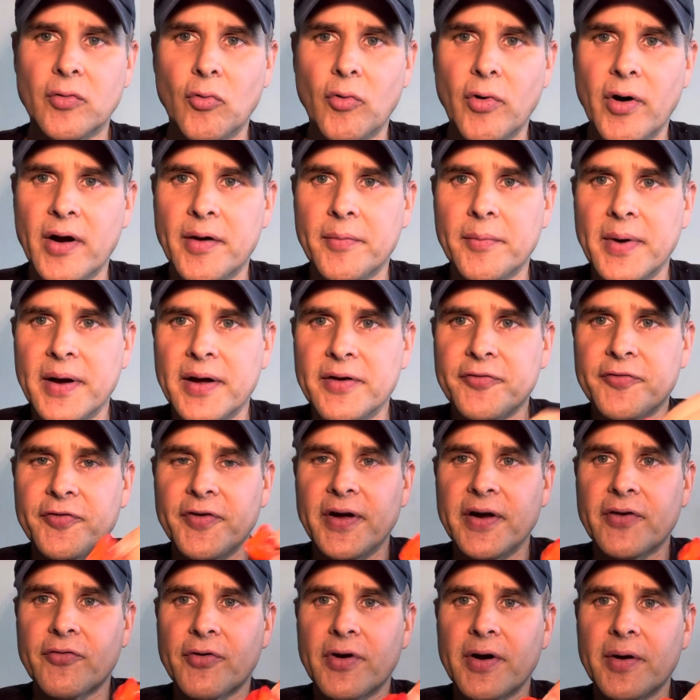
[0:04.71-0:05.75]
one of my
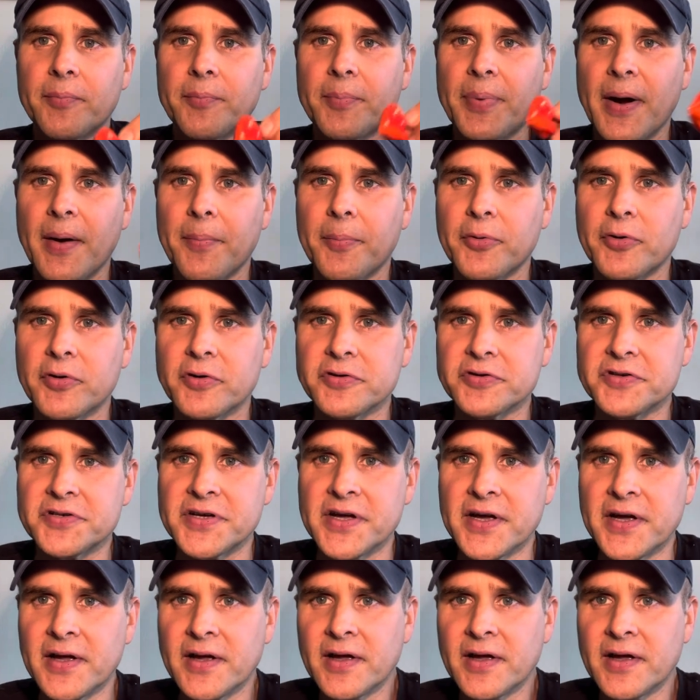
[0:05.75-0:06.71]
favorite peppers